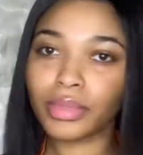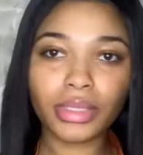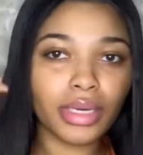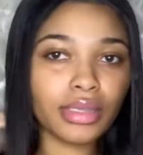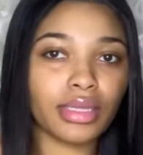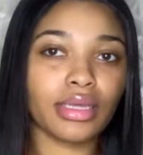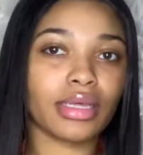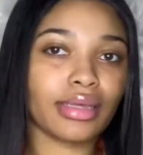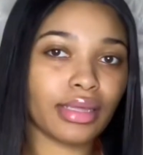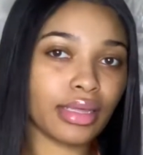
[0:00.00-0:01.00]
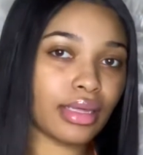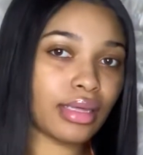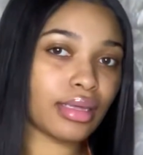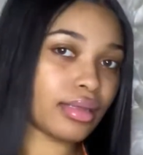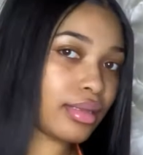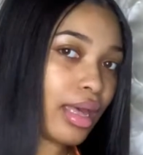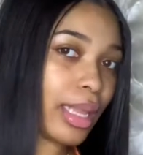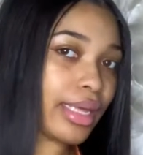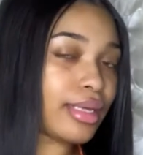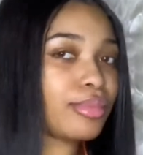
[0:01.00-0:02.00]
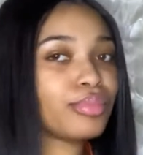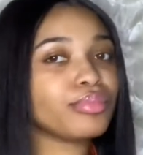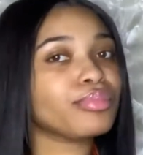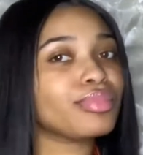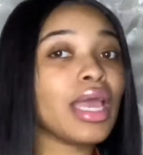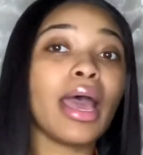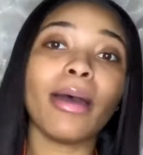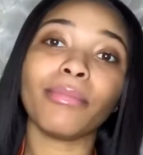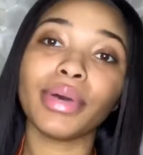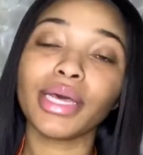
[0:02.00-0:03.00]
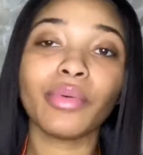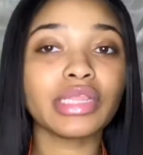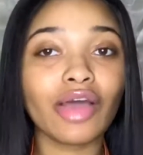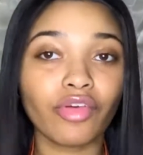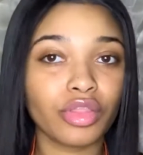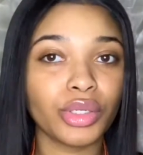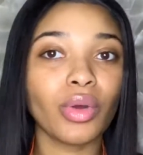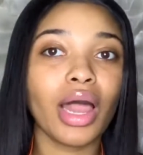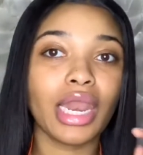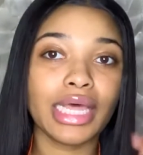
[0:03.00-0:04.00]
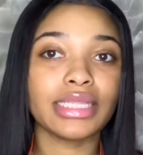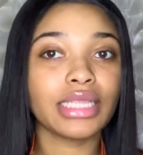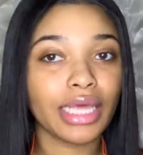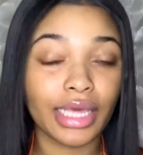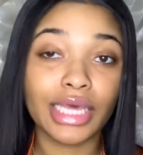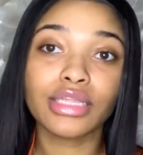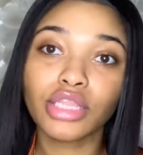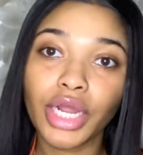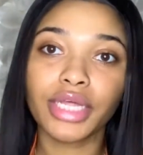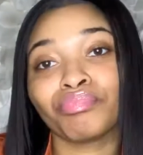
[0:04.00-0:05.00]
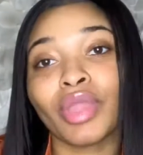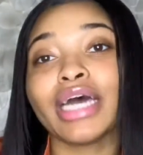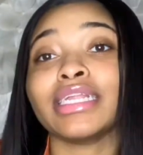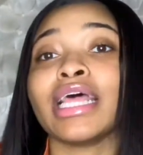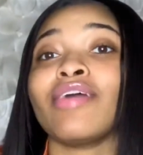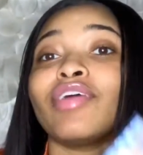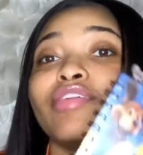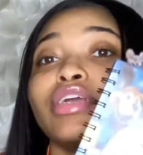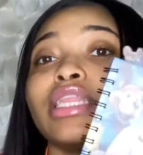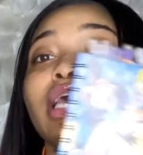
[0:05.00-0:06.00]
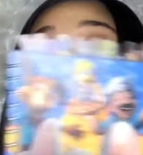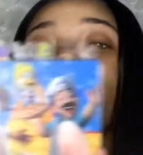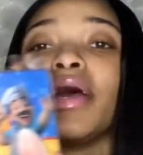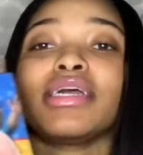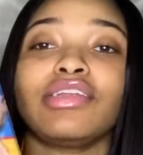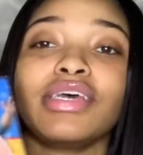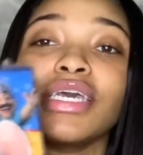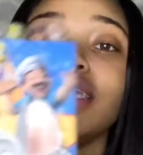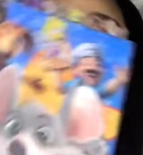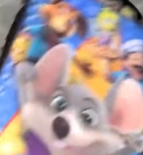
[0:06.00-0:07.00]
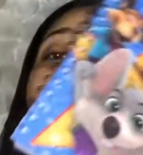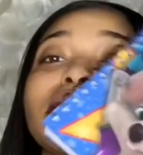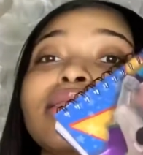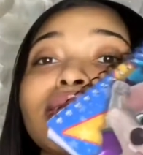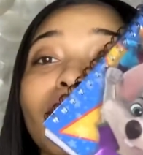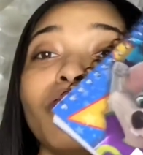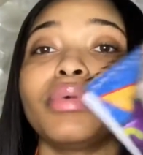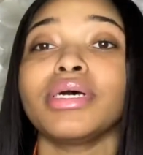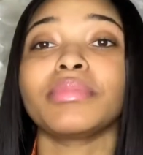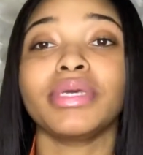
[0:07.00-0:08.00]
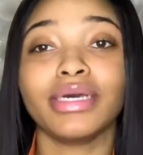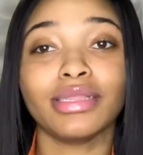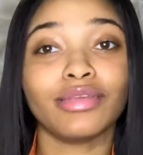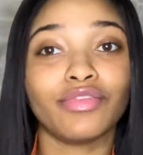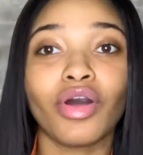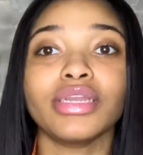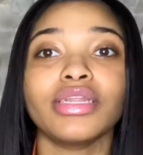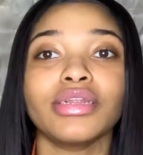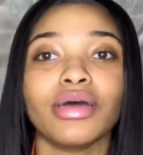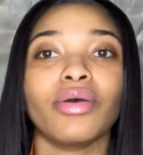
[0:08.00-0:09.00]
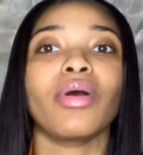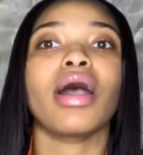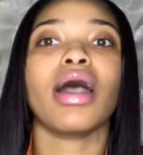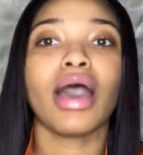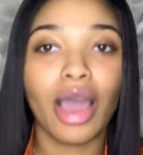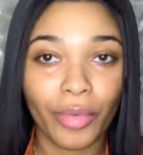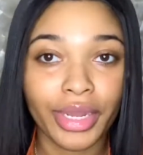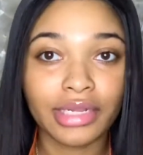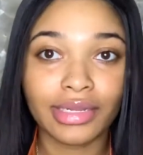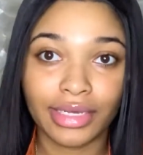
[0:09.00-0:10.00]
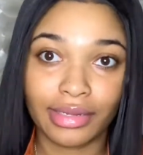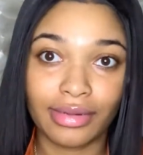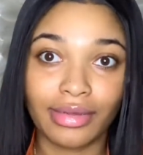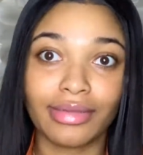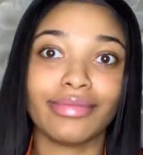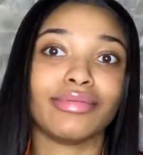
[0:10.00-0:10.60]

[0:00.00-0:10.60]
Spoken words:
trying to think. I like it. But without further ado, let's get started. I just have everything in my Chuck E. Cheese notebook, because if y'all didn't know, I work at Chuck E. Cheese.